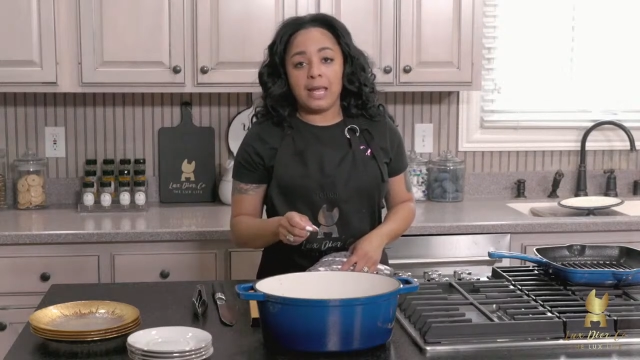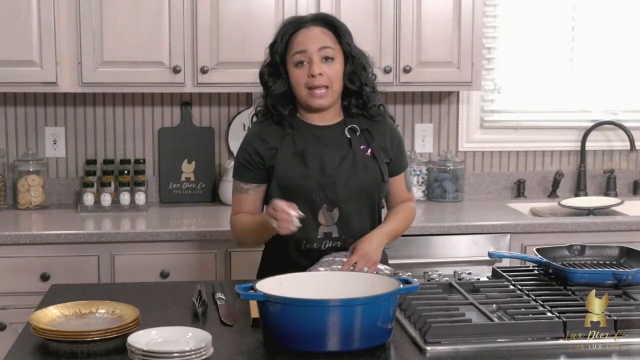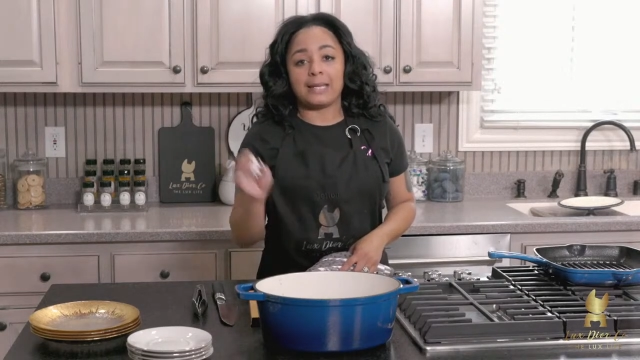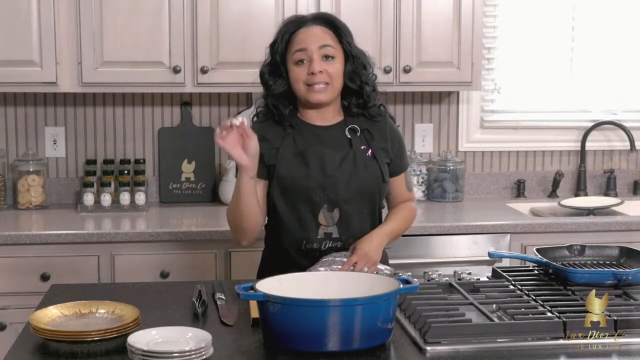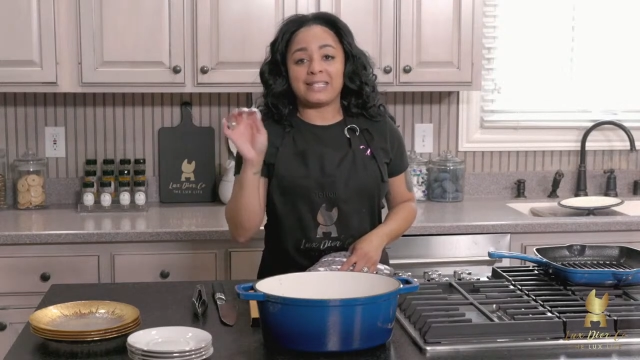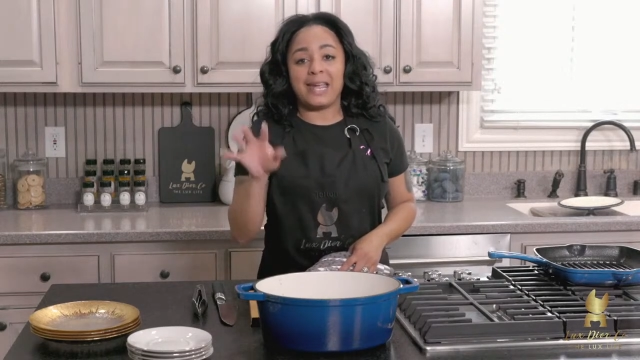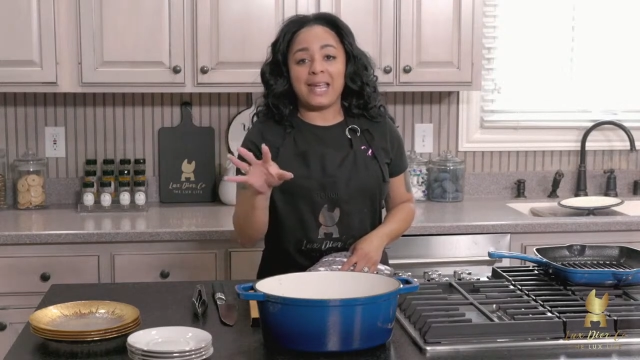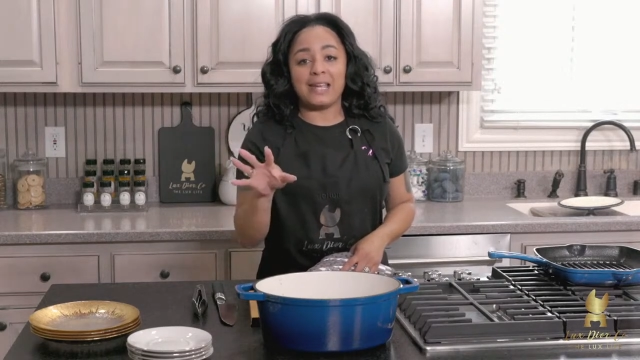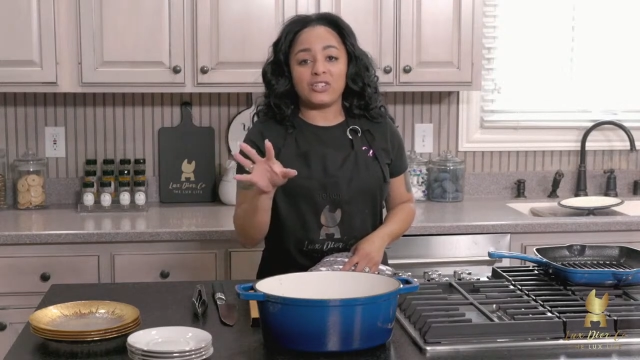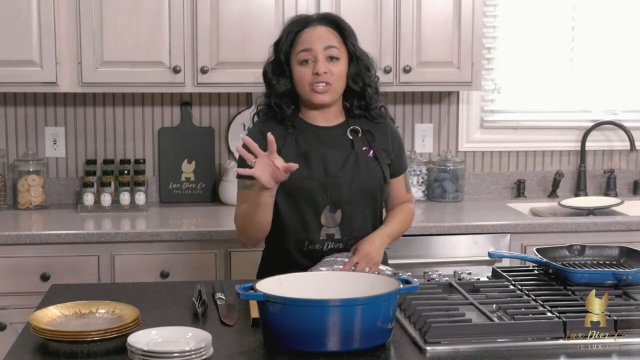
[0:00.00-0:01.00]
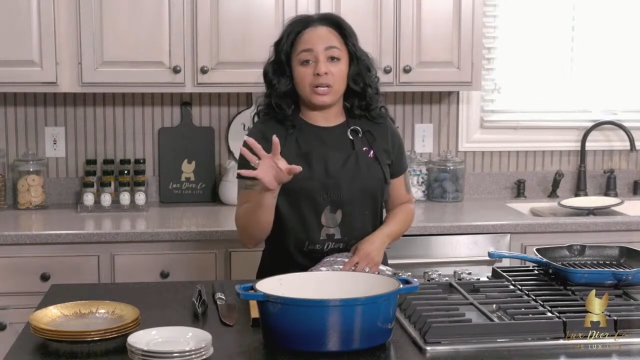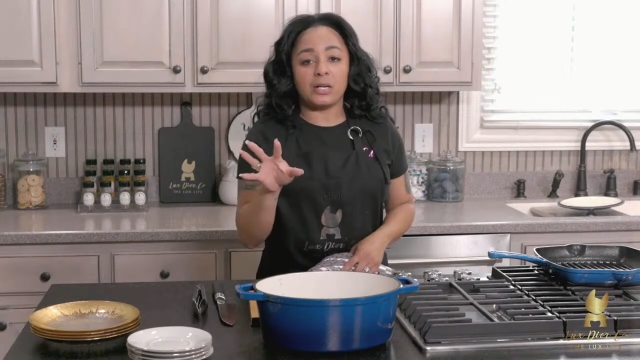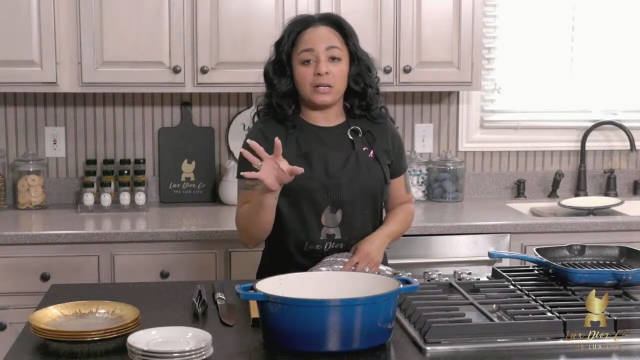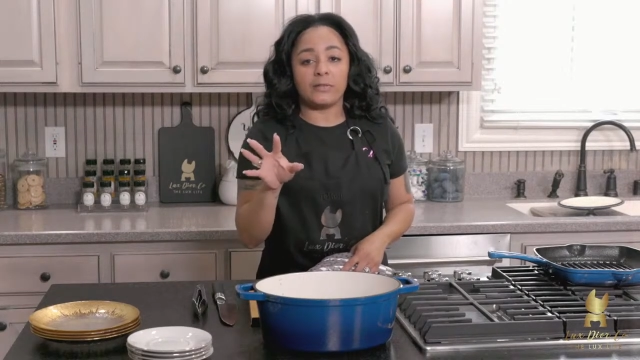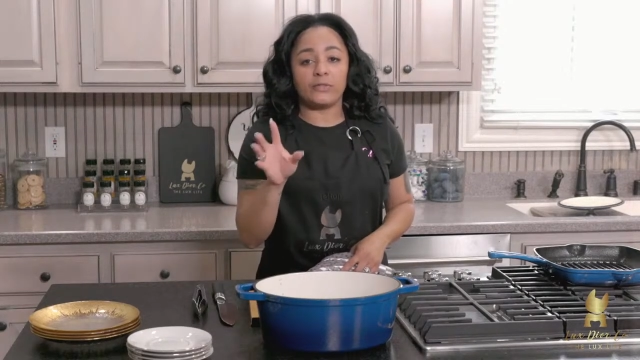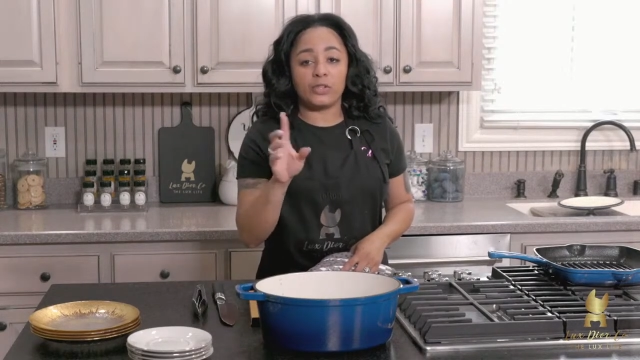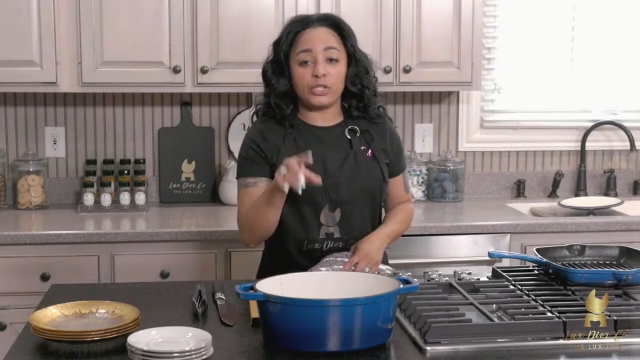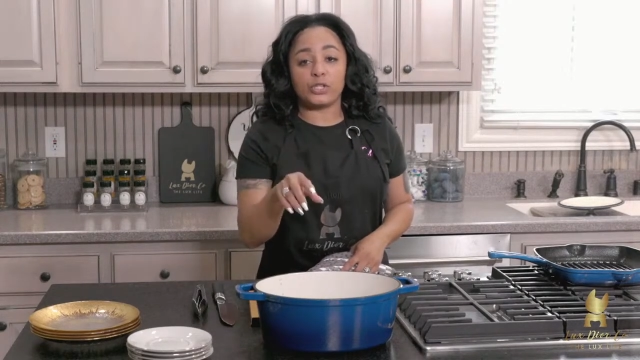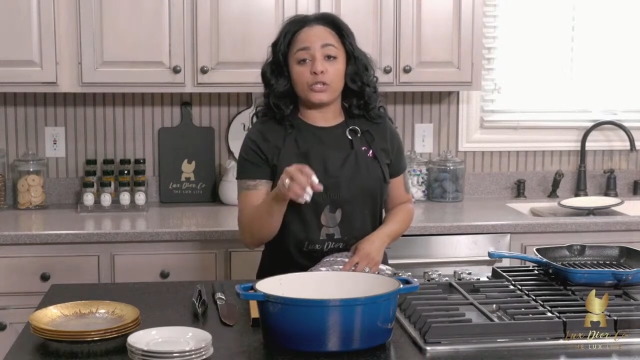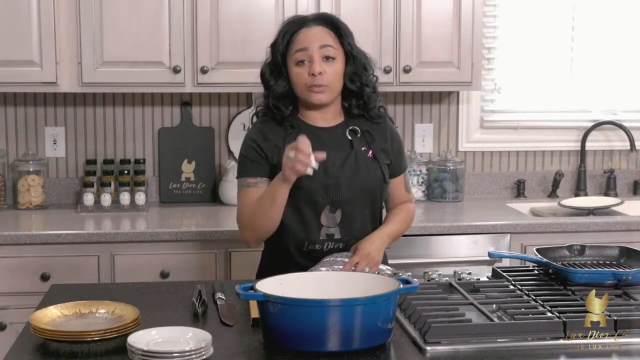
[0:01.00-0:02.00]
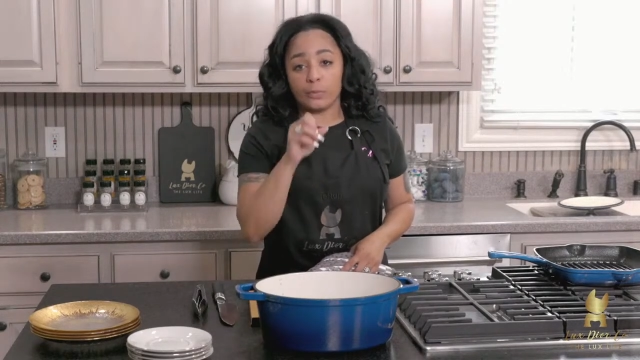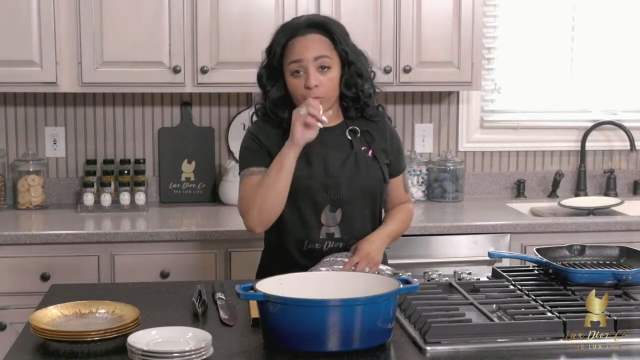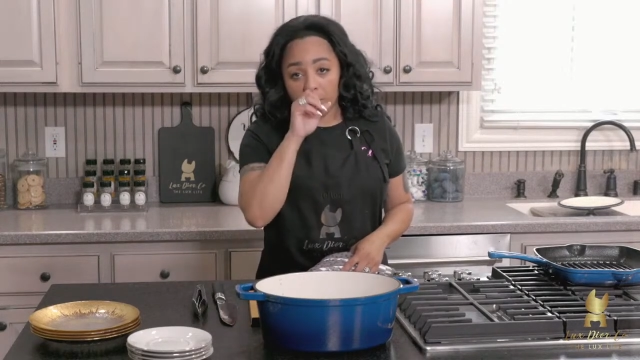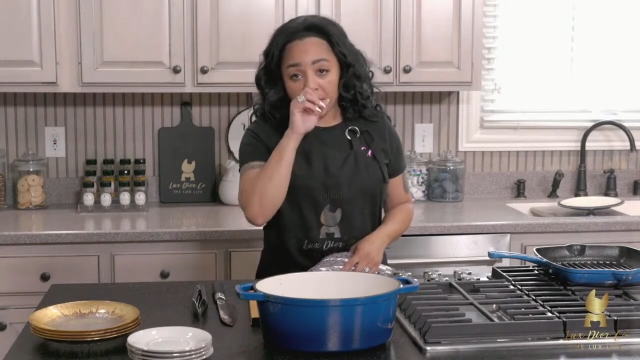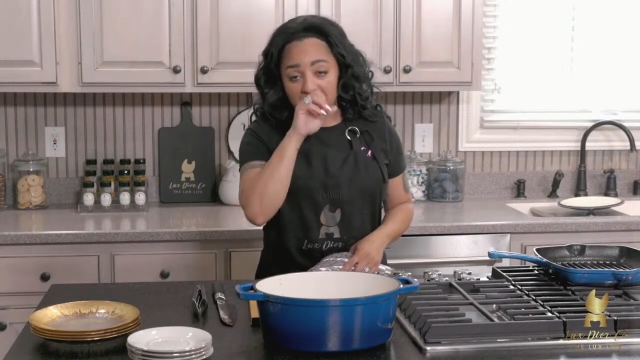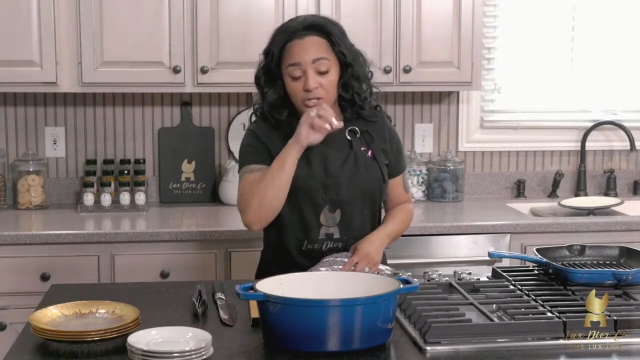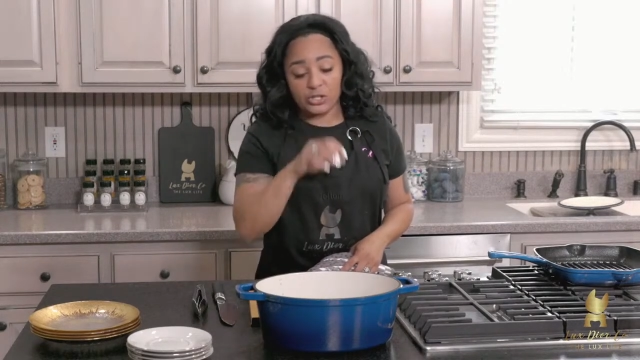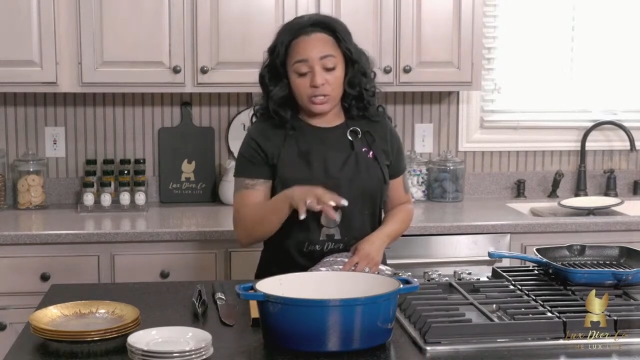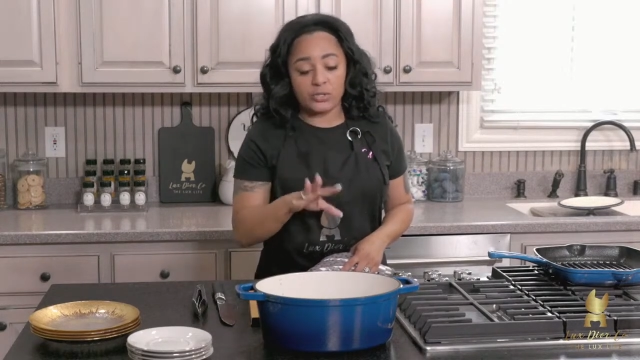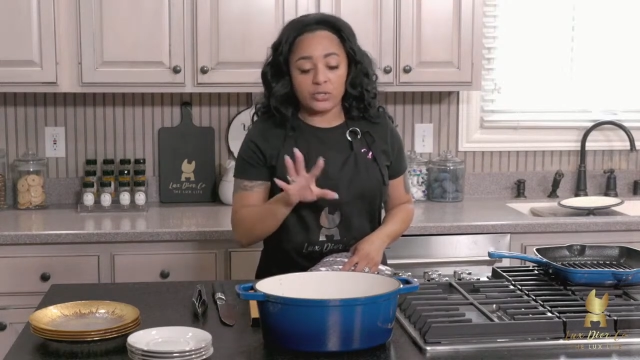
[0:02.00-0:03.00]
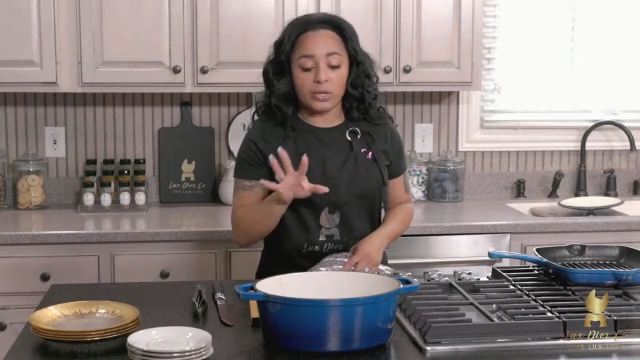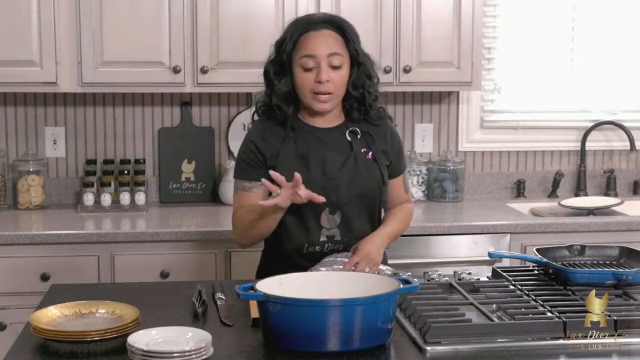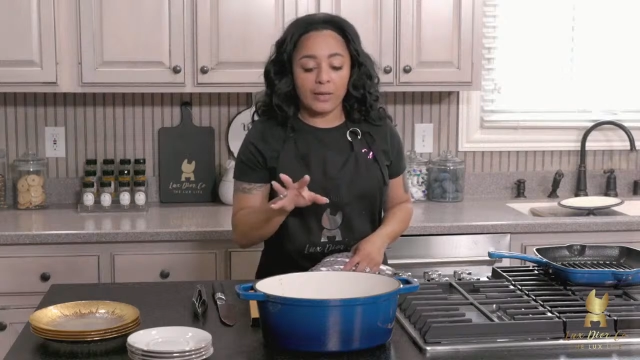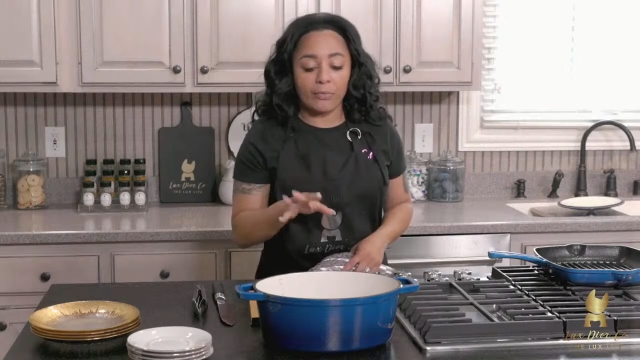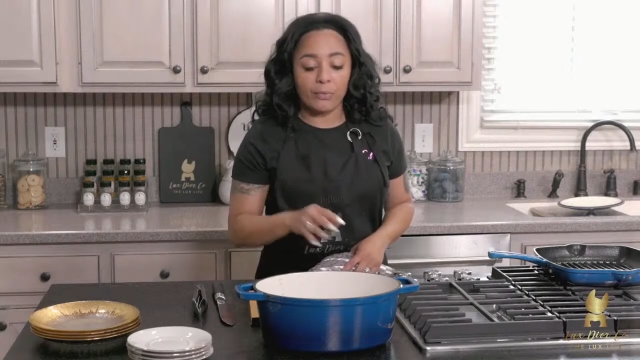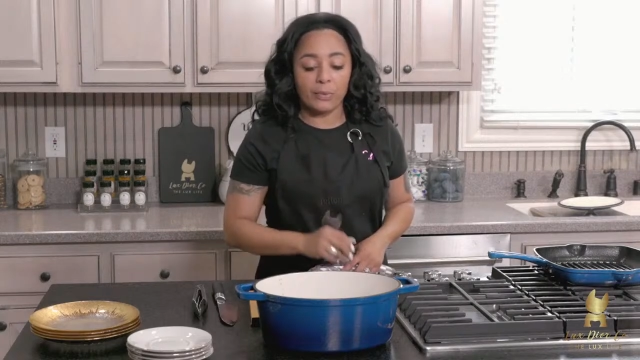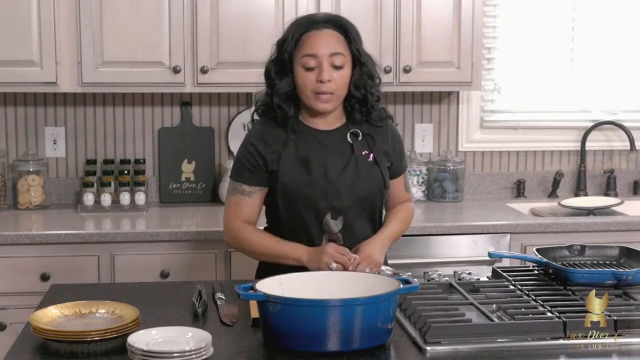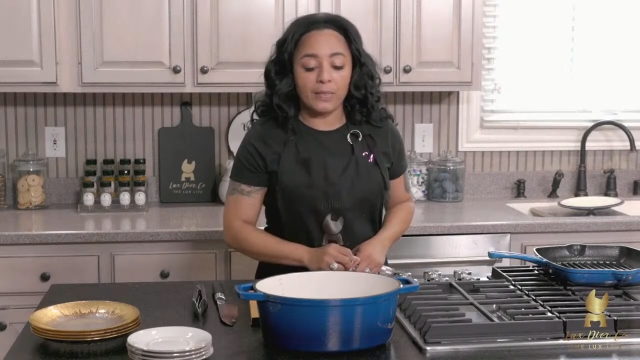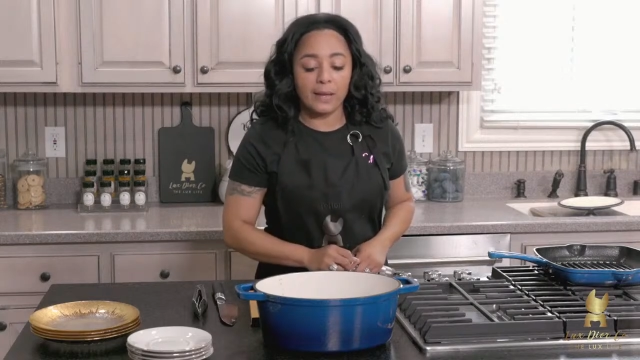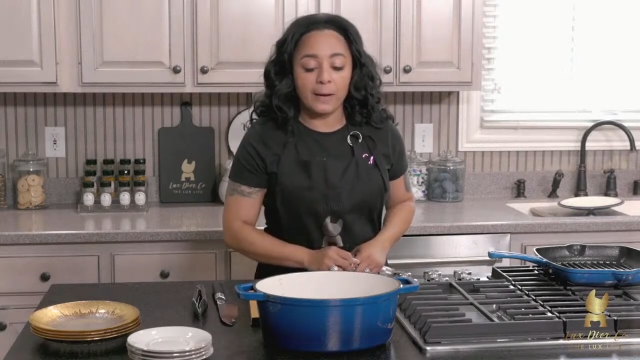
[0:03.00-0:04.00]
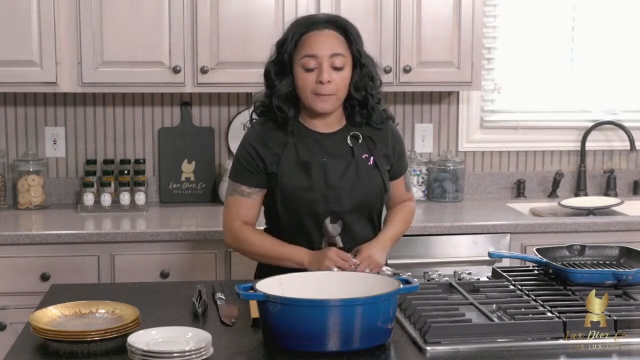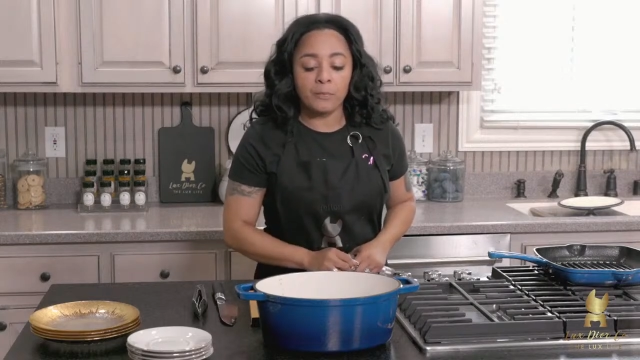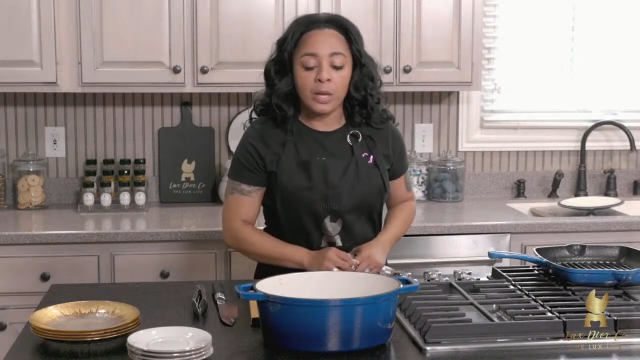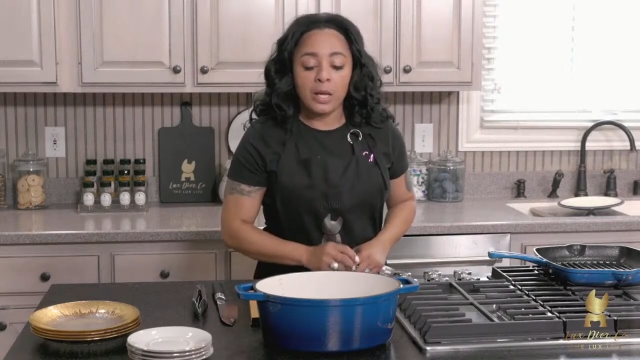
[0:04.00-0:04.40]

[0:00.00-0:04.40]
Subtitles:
and a dash of the turmeric and ginger I threw in there.